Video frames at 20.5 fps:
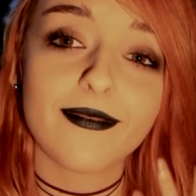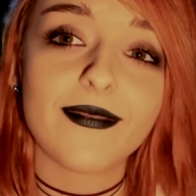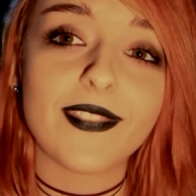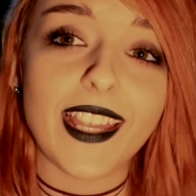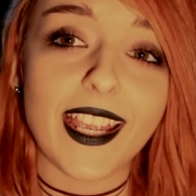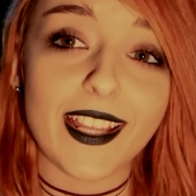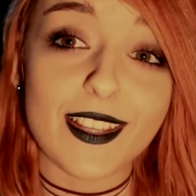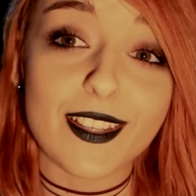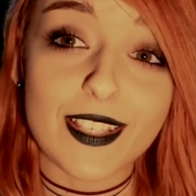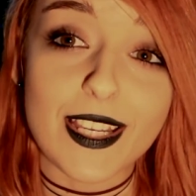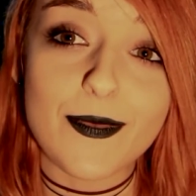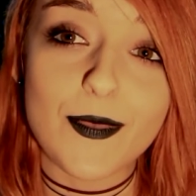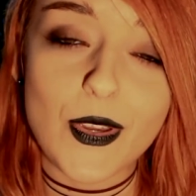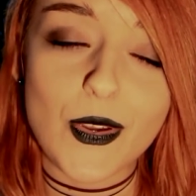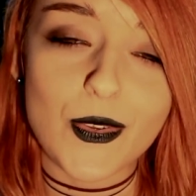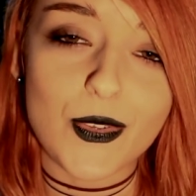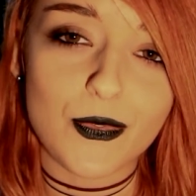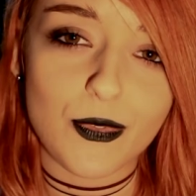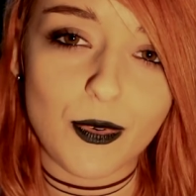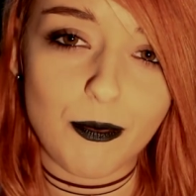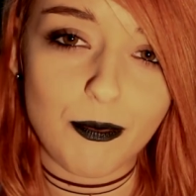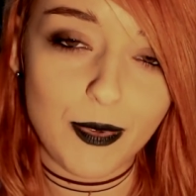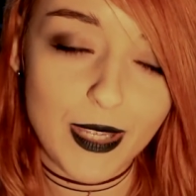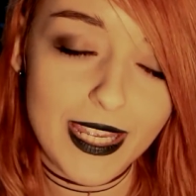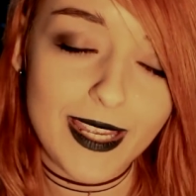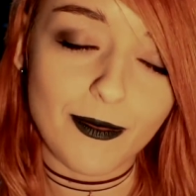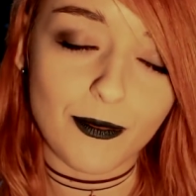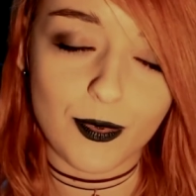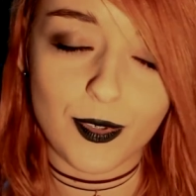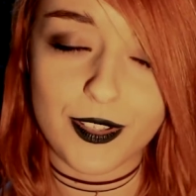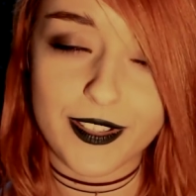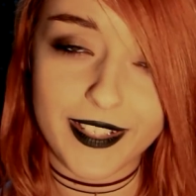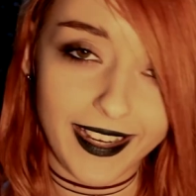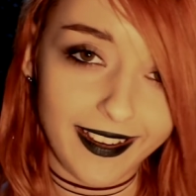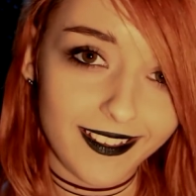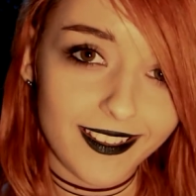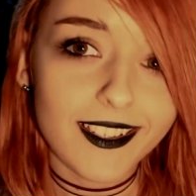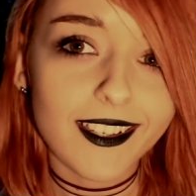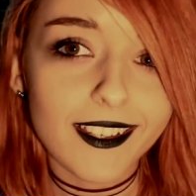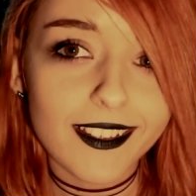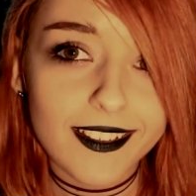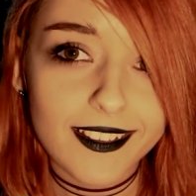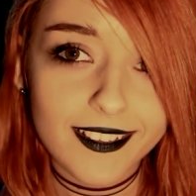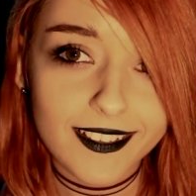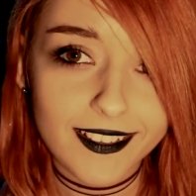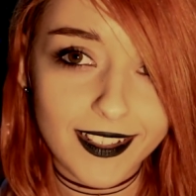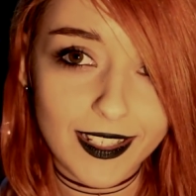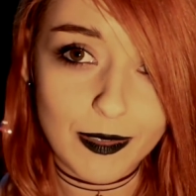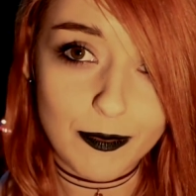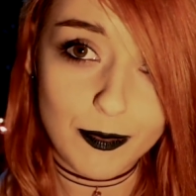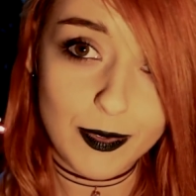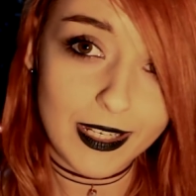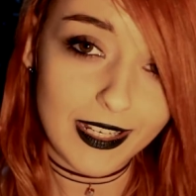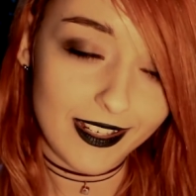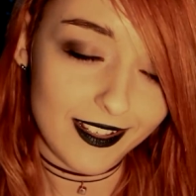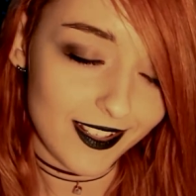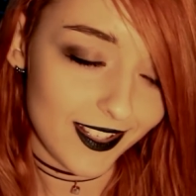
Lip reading: Yeah, the same goes for being protected and being